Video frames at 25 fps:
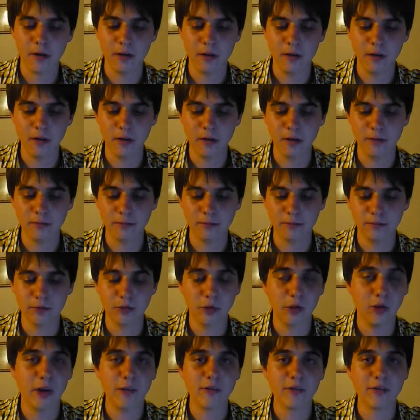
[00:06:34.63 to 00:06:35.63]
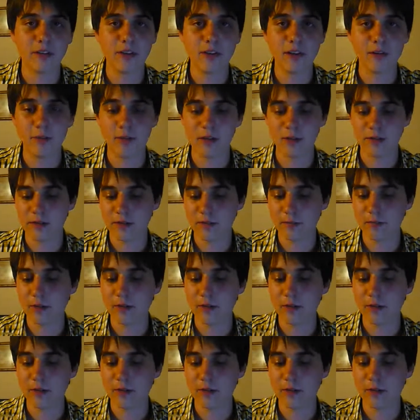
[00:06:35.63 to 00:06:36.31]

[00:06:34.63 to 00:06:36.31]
that's all I have to say about it.